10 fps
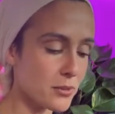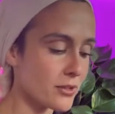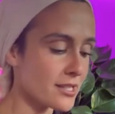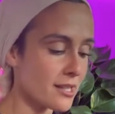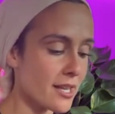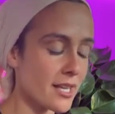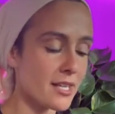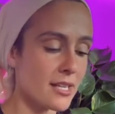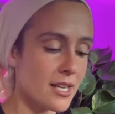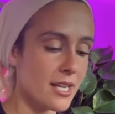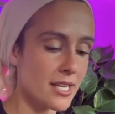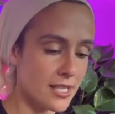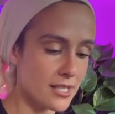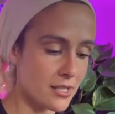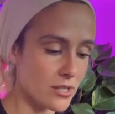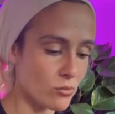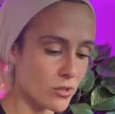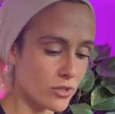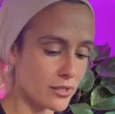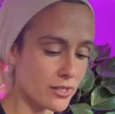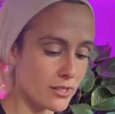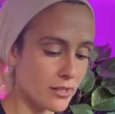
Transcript: purest light into this world.